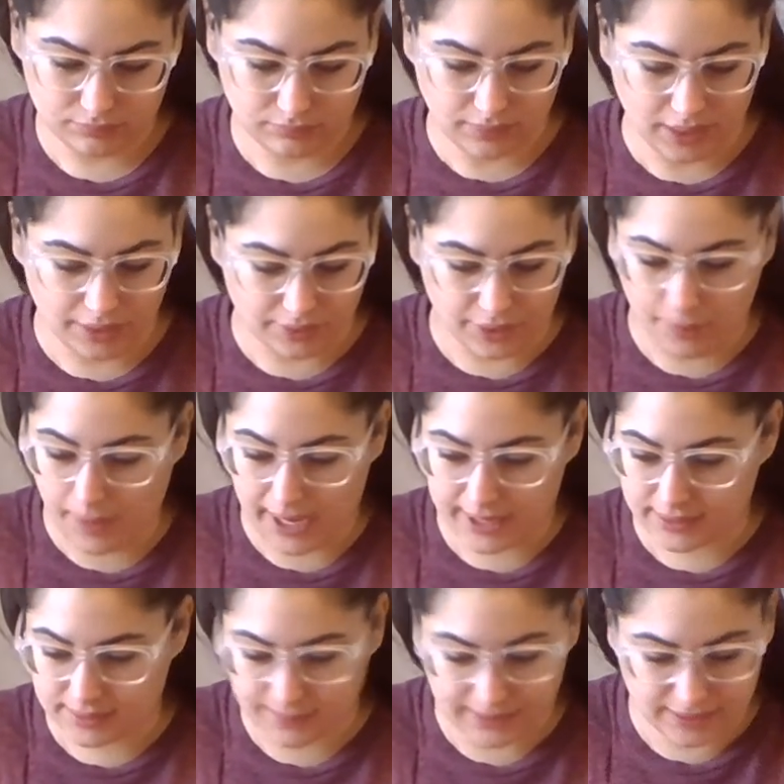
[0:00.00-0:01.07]
I don't know why I
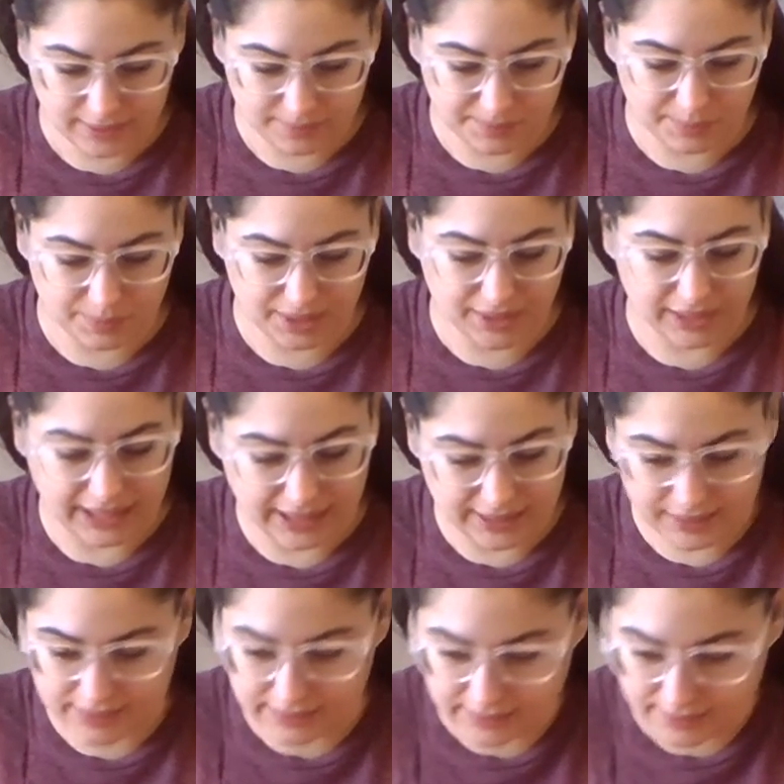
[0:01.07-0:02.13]
expected it to be bigger. I
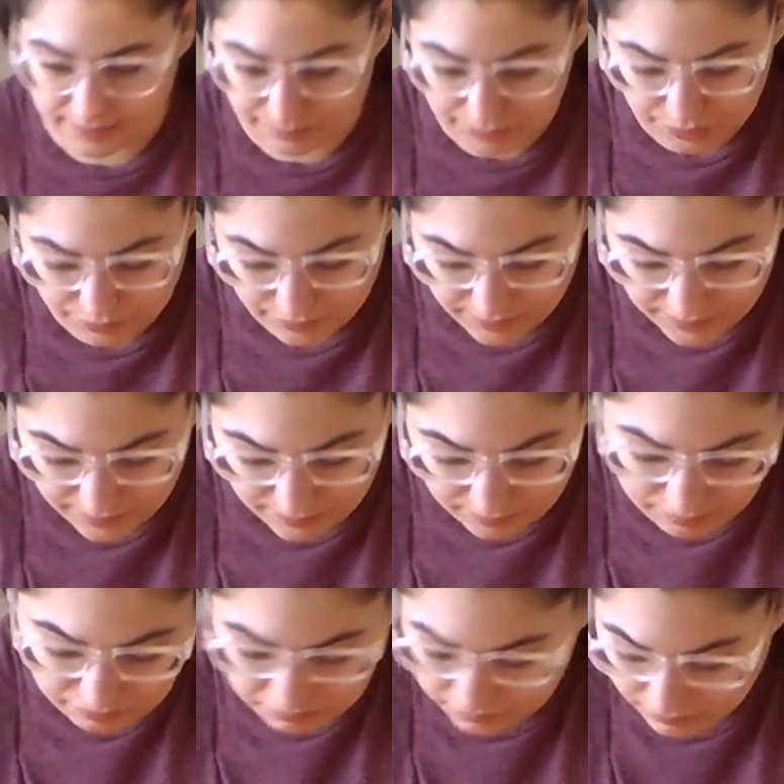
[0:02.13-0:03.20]
guess since the mold is
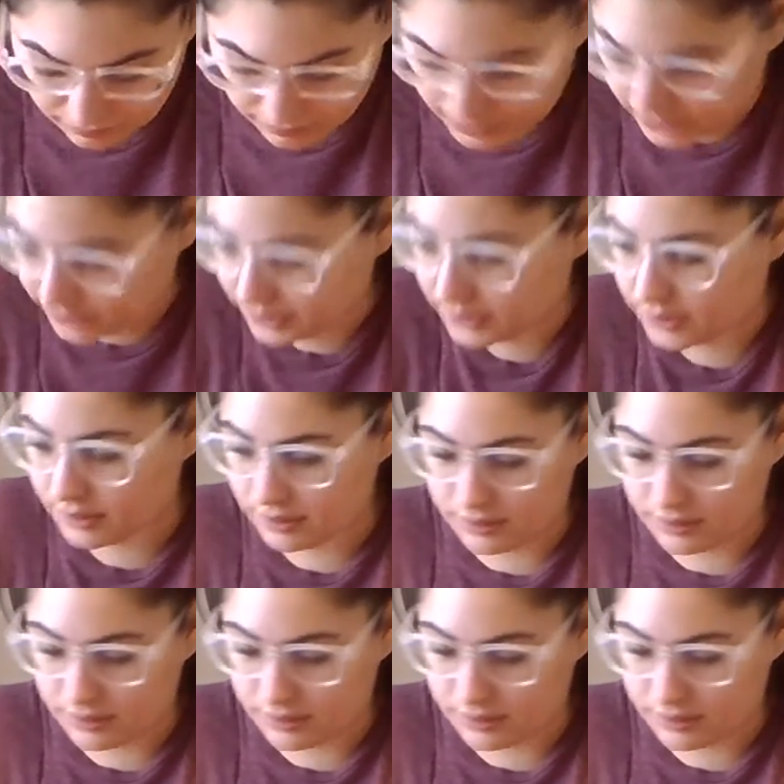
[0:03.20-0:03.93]
bigger.